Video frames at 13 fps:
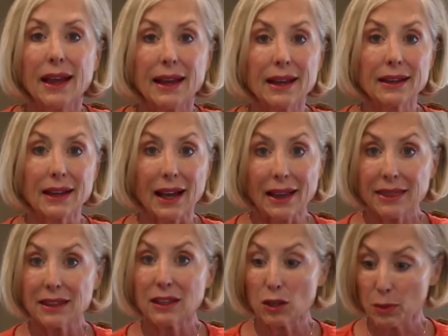And I
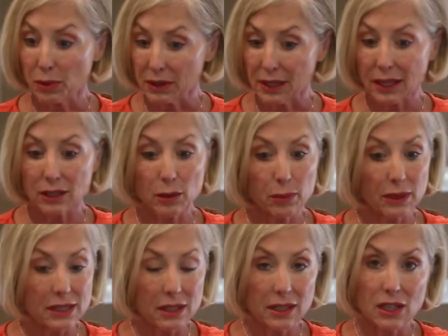think you put that in your
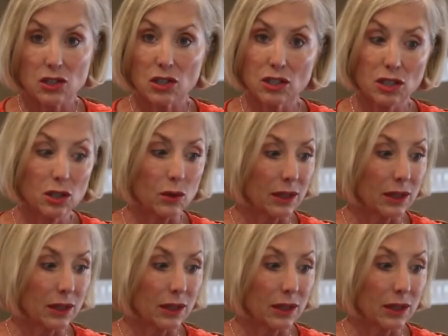presentation too.